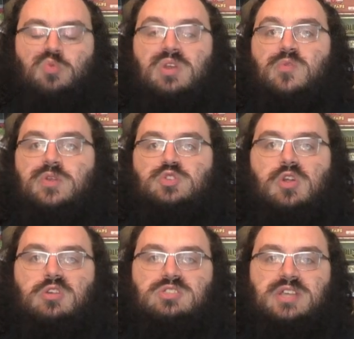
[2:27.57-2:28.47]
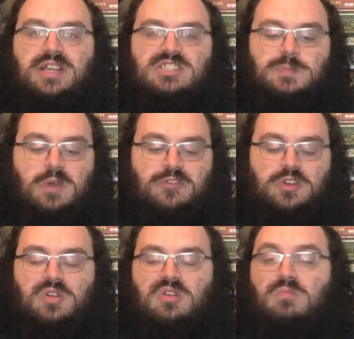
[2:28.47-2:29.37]
Whenever we draw our second spell
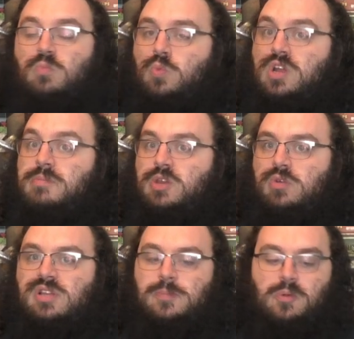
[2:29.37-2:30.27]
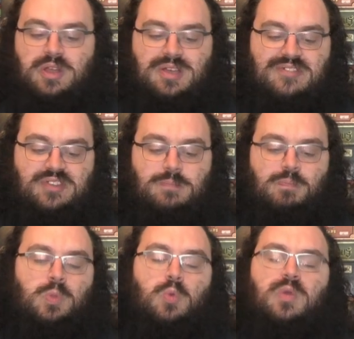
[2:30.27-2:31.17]
for turn, we're going to be doing it pretty often.
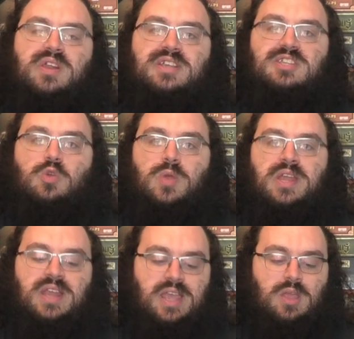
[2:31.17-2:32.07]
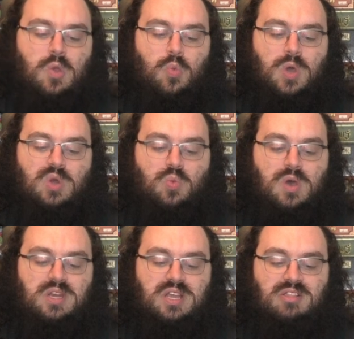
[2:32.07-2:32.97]
We're going to get to create a 1
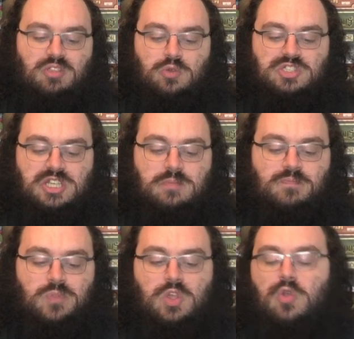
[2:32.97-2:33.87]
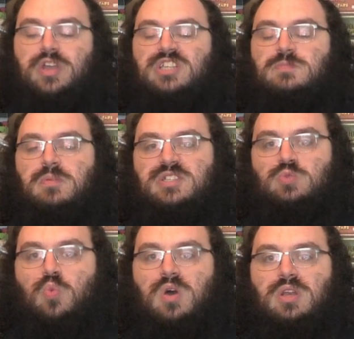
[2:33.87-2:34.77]
1 illusion, who gets
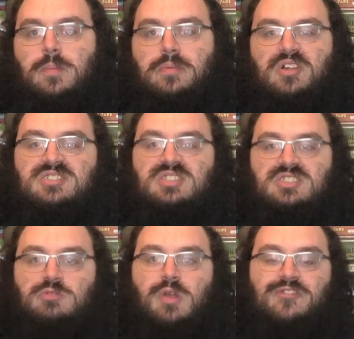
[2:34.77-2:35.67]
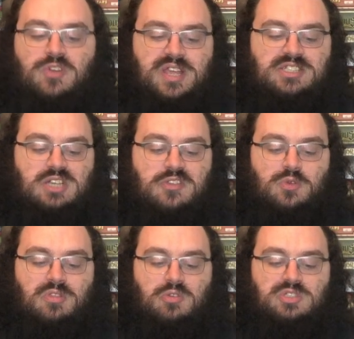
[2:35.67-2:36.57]
plus 1 plus 0 for each
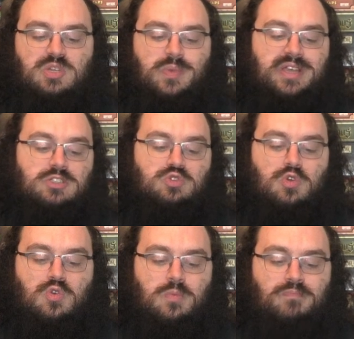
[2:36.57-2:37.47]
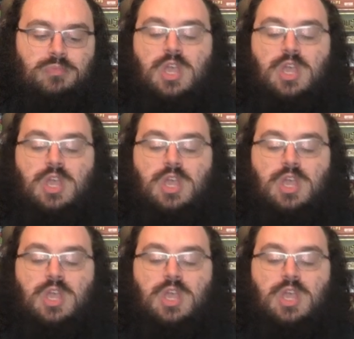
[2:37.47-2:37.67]
other illusion we control.